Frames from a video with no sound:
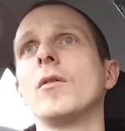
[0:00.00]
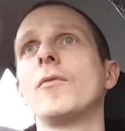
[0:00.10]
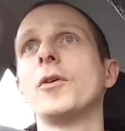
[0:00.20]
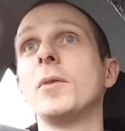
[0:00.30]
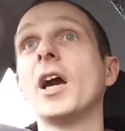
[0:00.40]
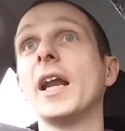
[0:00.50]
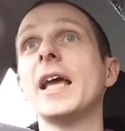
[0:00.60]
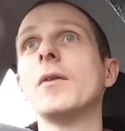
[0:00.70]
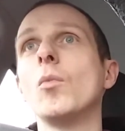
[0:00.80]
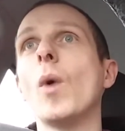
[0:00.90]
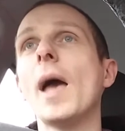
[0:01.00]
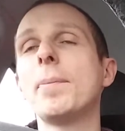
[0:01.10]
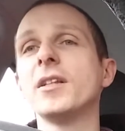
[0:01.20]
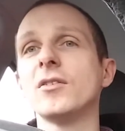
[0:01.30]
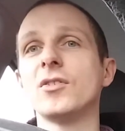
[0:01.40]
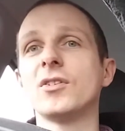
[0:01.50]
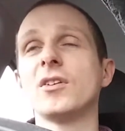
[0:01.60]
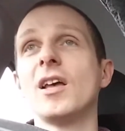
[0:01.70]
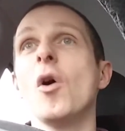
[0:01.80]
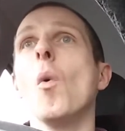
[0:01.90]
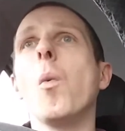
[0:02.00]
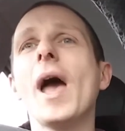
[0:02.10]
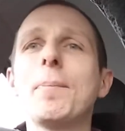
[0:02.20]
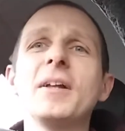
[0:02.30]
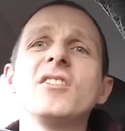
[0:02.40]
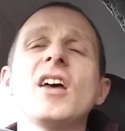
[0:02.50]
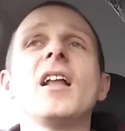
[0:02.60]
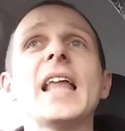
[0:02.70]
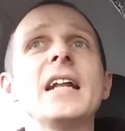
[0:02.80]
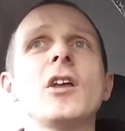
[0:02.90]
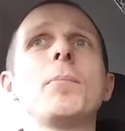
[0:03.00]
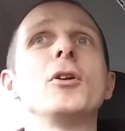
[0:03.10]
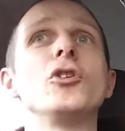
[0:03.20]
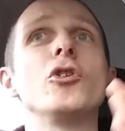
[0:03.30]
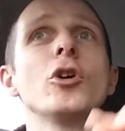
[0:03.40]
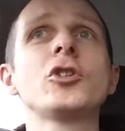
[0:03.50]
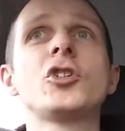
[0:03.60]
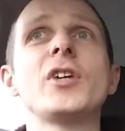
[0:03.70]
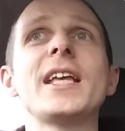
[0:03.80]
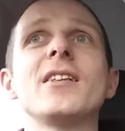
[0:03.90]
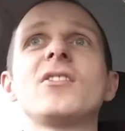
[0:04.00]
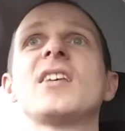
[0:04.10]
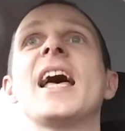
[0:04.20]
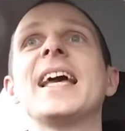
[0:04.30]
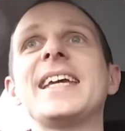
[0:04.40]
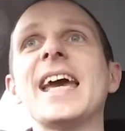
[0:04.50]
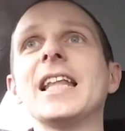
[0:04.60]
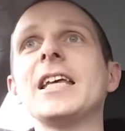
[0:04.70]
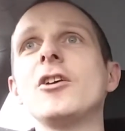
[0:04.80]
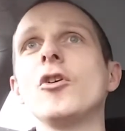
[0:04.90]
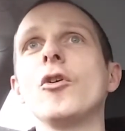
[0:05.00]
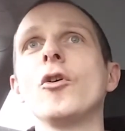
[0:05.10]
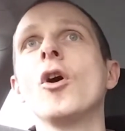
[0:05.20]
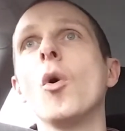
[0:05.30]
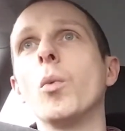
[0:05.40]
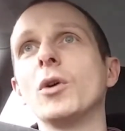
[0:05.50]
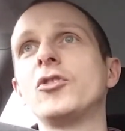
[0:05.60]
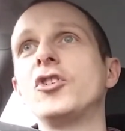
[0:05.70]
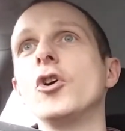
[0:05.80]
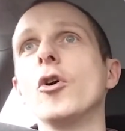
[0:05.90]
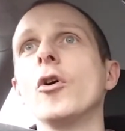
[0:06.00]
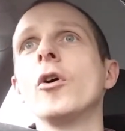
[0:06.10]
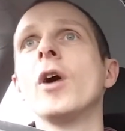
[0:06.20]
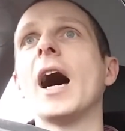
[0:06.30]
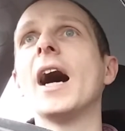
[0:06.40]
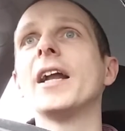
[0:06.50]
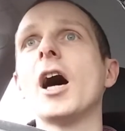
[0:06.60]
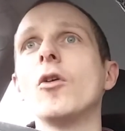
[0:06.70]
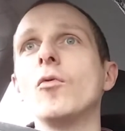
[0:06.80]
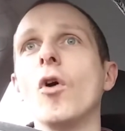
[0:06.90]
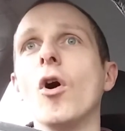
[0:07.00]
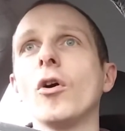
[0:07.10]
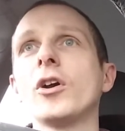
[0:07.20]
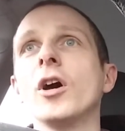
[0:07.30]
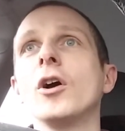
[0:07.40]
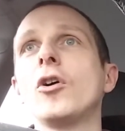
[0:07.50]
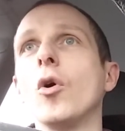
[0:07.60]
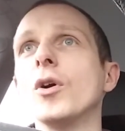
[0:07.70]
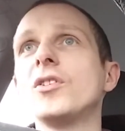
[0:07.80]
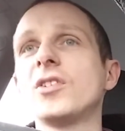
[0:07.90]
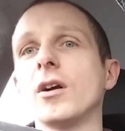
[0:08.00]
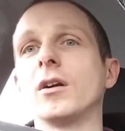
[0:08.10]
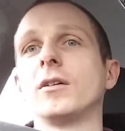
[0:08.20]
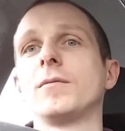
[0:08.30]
from creating weapons. Weapons that'll end up on your streets, killing you whilst you are at a rock concert.